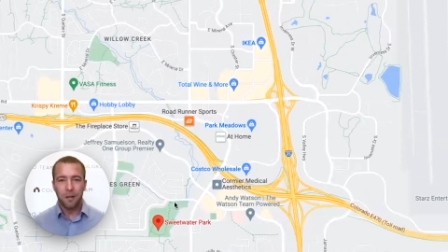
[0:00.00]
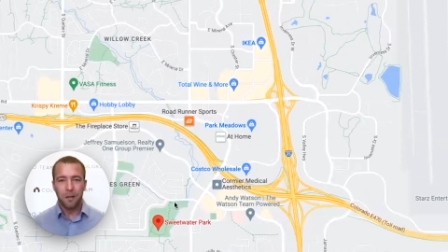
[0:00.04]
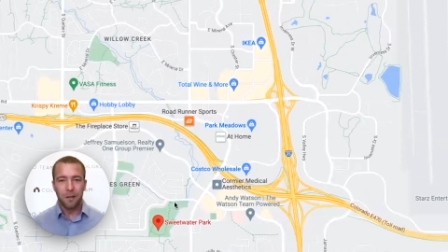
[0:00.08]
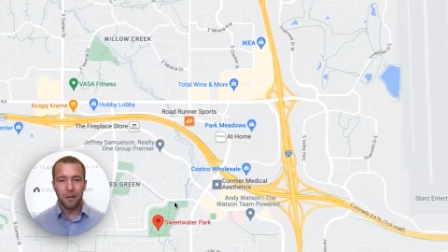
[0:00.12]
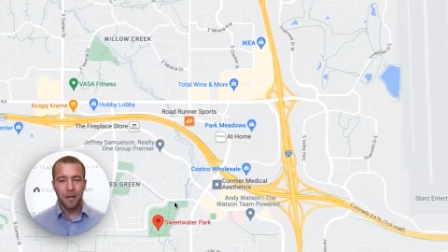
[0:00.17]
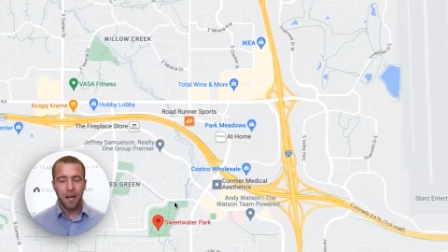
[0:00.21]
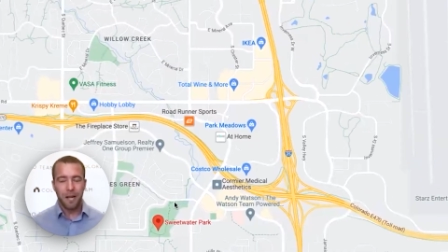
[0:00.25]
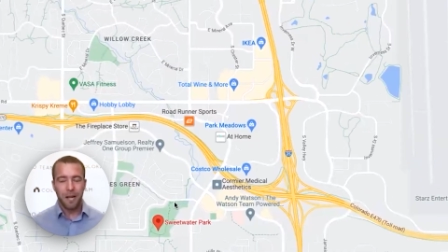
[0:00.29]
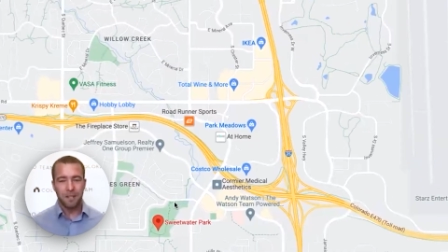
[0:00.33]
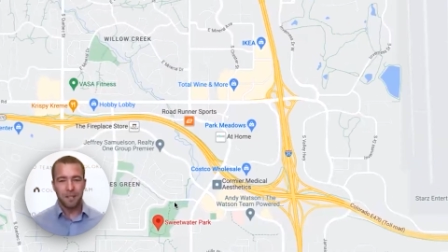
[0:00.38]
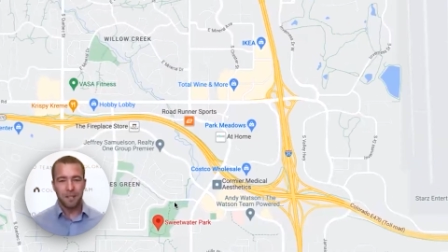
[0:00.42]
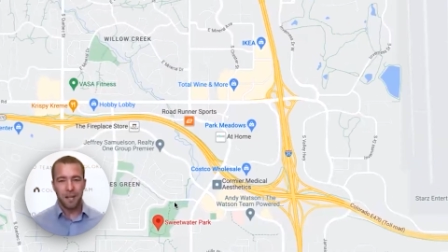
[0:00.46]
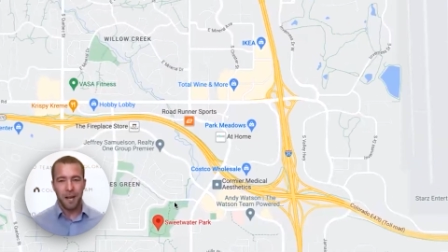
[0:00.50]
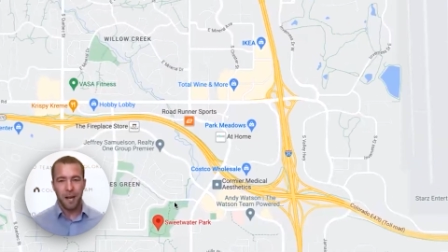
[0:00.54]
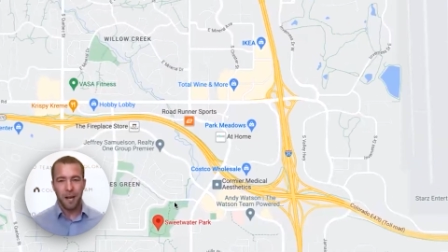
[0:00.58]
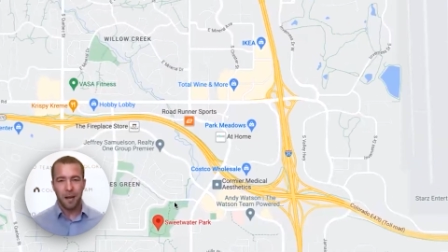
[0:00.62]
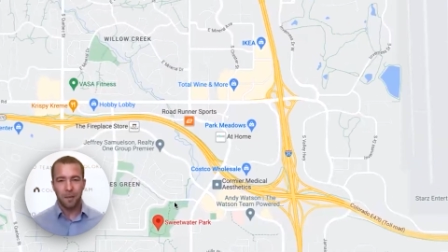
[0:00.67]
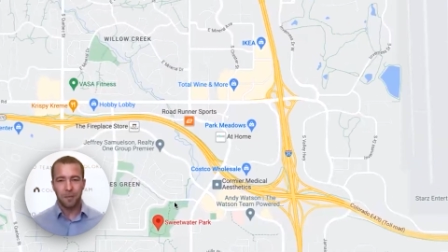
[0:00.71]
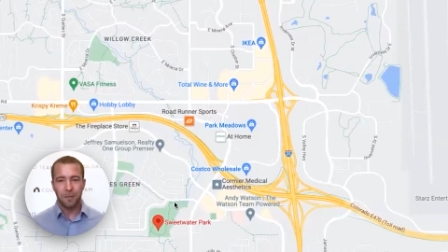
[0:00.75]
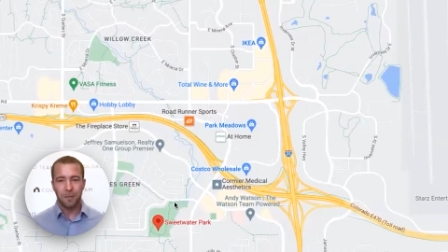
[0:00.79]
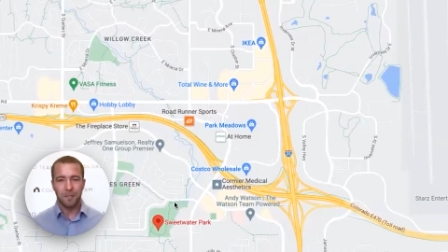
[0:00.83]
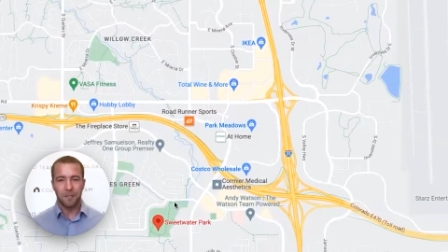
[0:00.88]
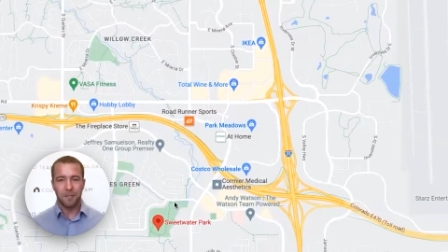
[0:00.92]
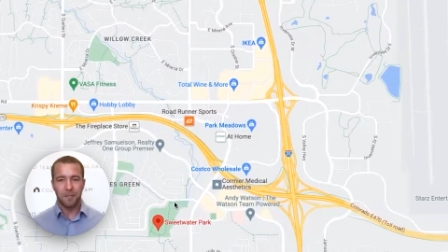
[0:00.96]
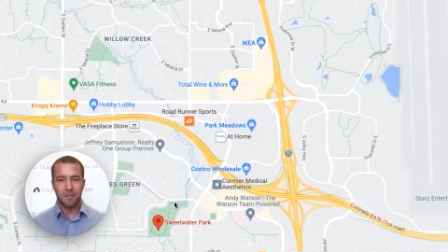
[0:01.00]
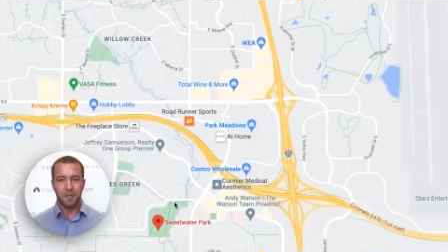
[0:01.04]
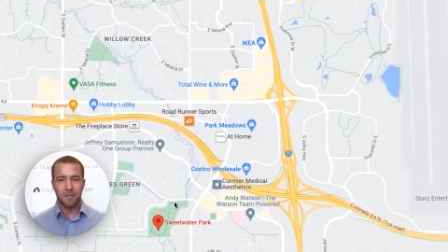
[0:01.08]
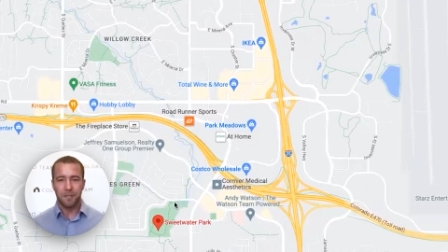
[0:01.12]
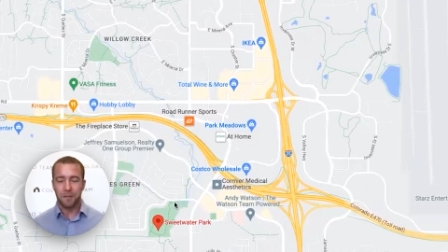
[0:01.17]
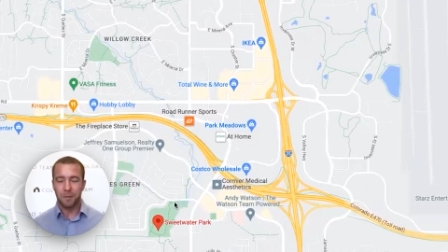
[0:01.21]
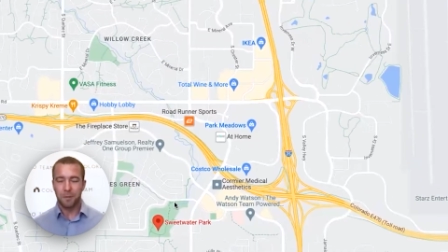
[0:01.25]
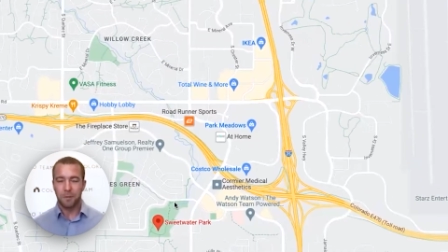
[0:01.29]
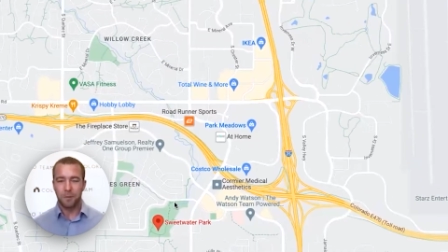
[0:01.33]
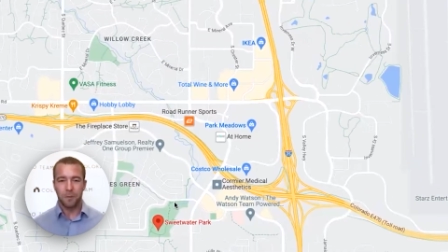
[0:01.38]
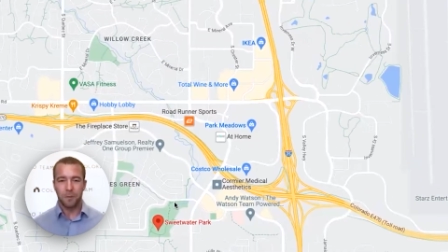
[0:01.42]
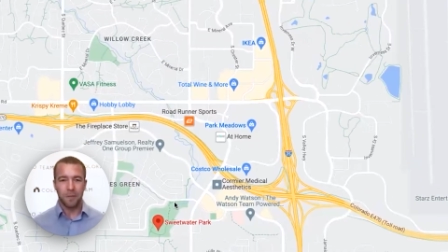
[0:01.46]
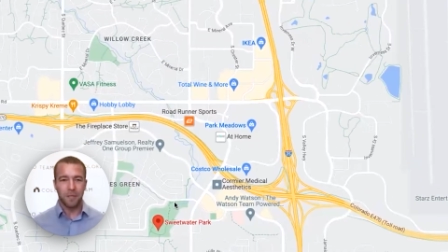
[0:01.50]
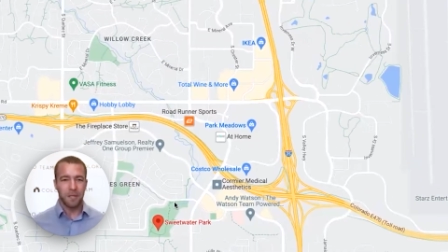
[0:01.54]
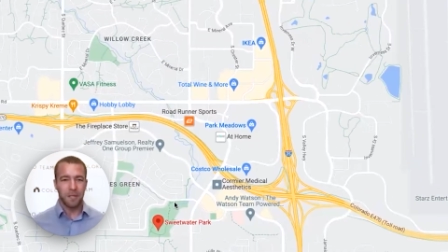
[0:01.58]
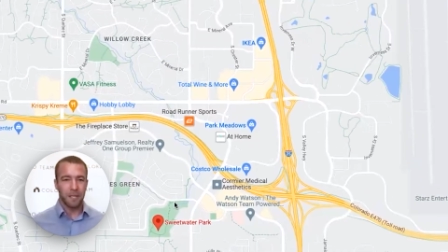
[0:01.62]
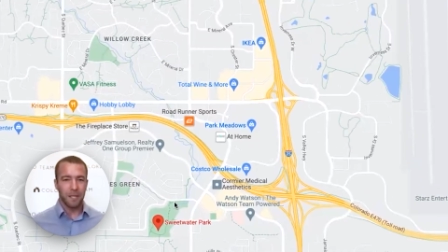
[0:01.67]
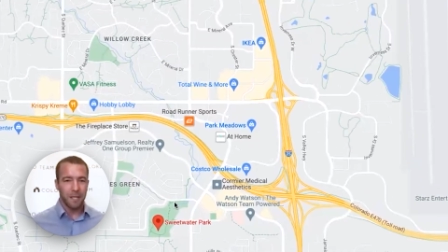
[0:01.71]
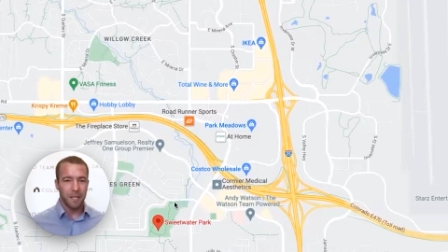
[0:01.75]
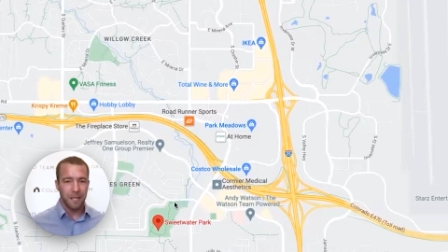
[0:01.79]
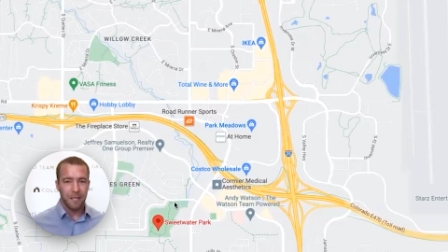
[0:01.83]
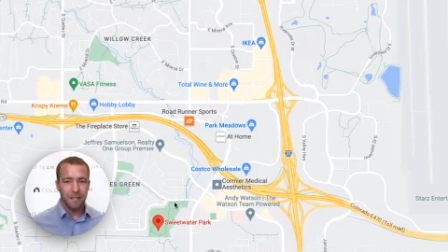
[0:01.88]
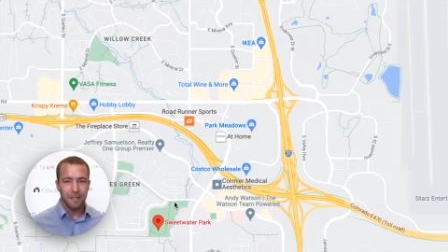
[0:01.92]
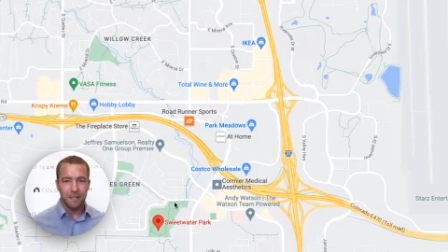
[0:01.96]
Lots of options to
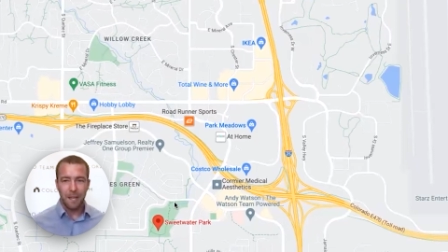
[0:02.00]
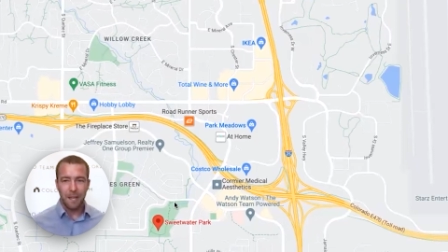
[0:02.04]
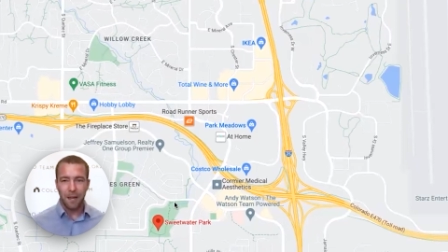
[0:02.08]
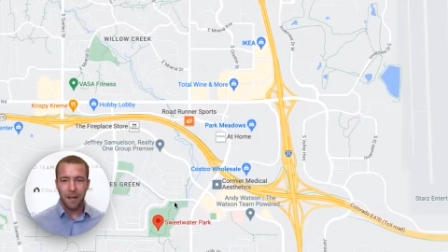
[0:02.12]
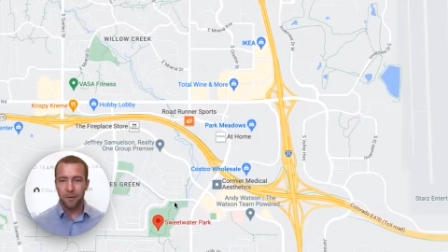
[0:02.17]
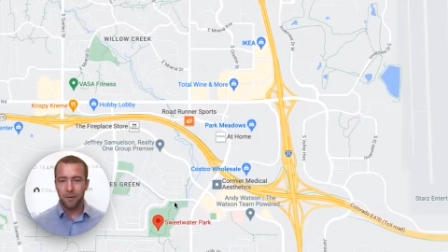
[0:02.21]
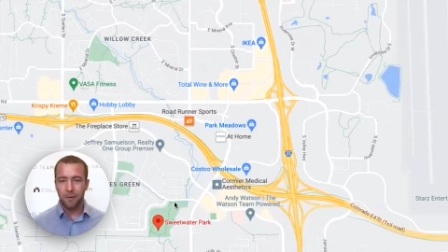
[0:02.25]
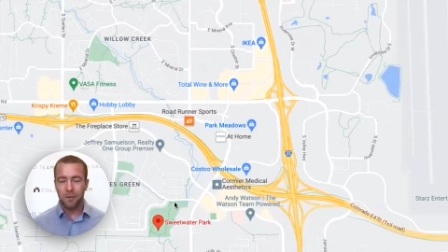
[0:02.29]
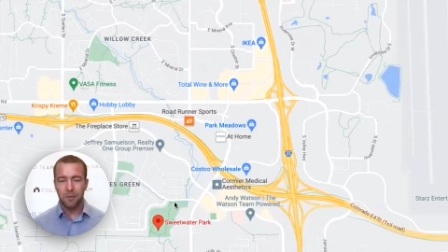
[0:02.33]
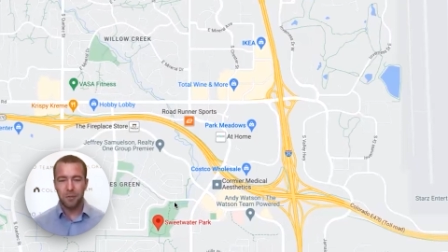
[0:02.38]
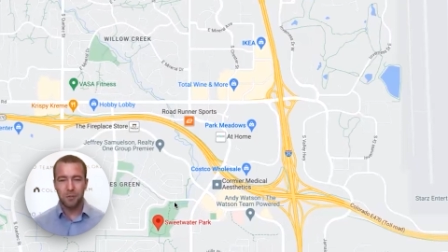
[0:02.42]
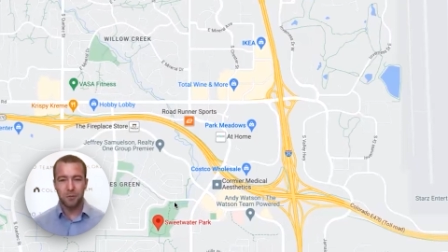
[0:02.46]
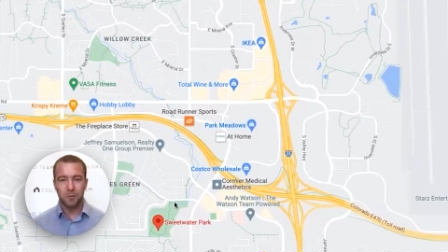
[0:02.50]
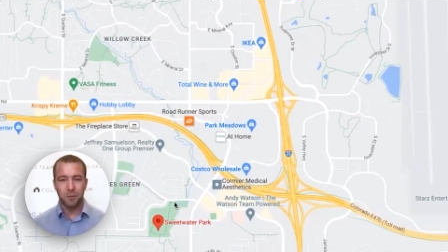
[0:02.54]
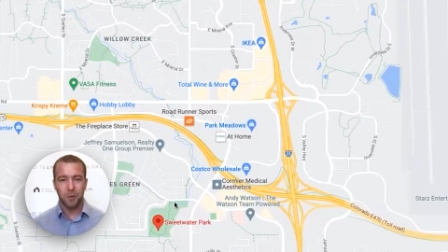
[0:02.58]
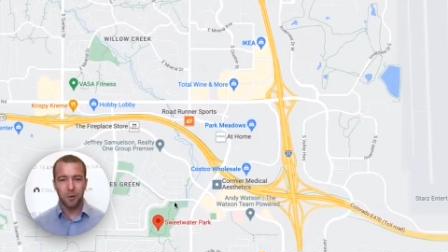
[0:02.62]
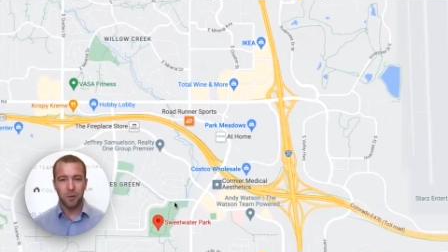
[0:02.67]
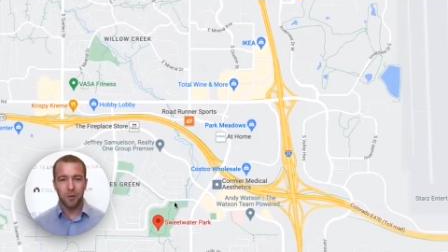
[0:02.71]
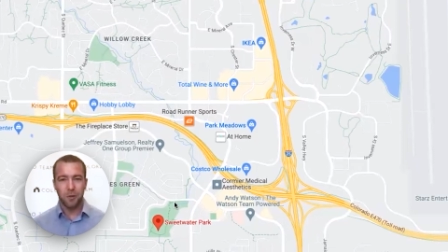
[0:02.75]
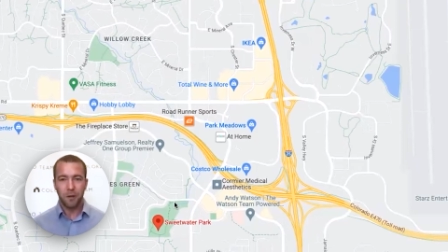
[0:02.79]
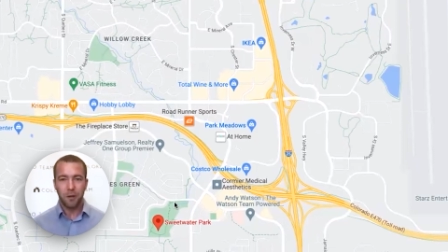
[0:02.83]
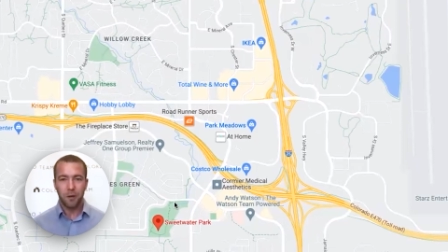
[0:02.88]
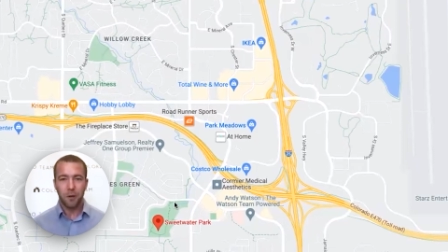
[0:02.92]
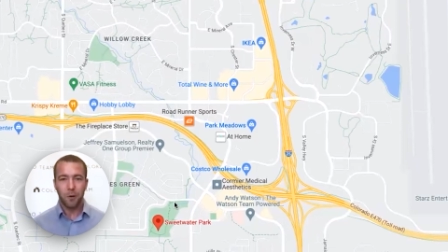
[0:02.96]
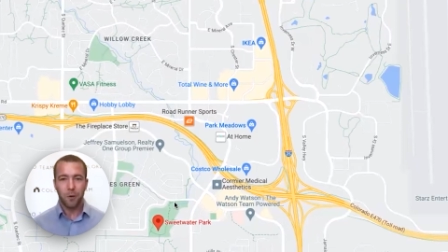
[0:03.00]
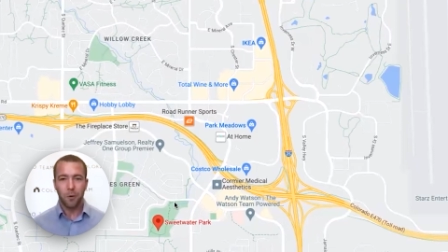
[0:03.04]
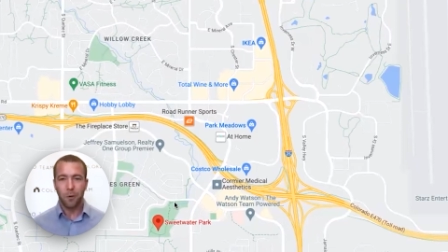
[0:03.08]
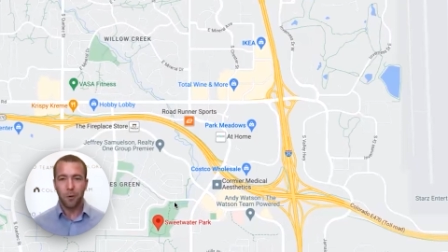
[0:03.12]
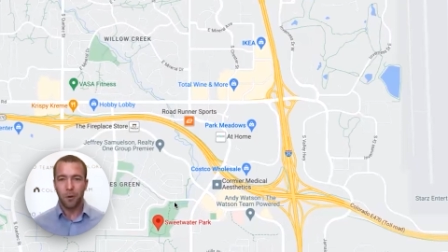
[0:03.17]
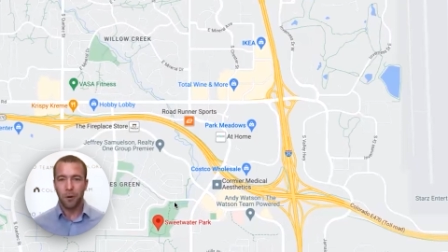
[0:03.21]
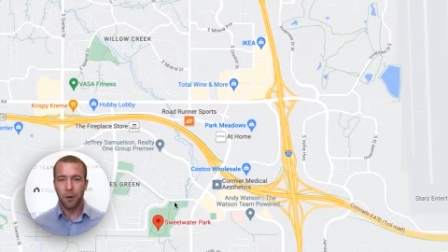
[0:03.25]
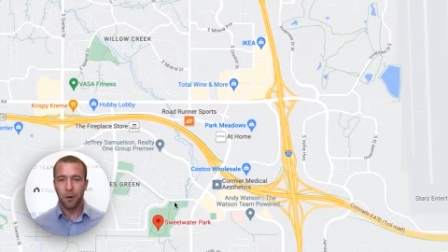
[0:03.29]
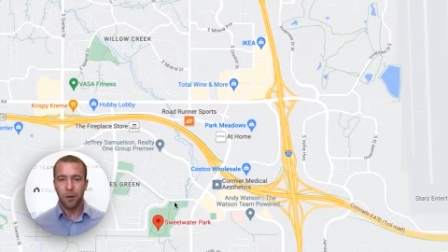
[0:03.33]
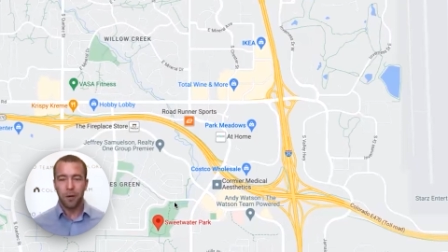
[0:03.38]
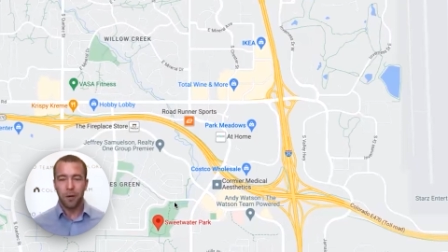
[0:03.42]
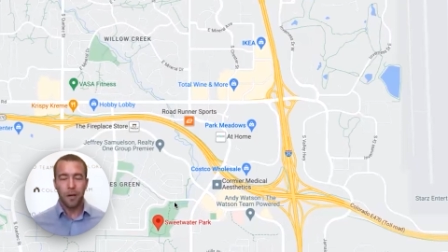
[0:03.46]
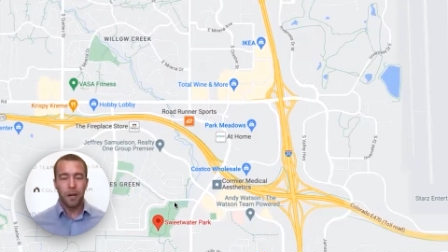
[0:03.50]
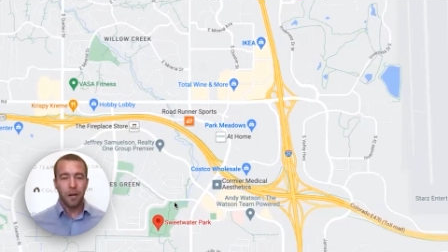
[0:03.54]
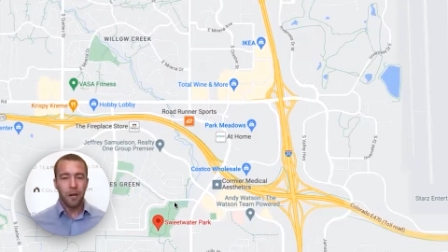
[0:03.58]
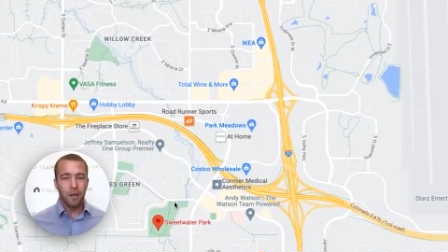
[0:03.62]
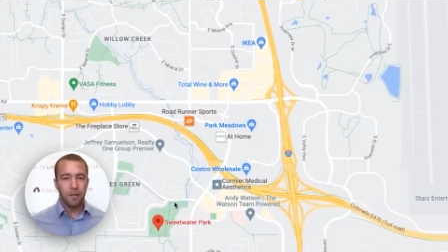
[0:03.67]
get kids out in a stroller or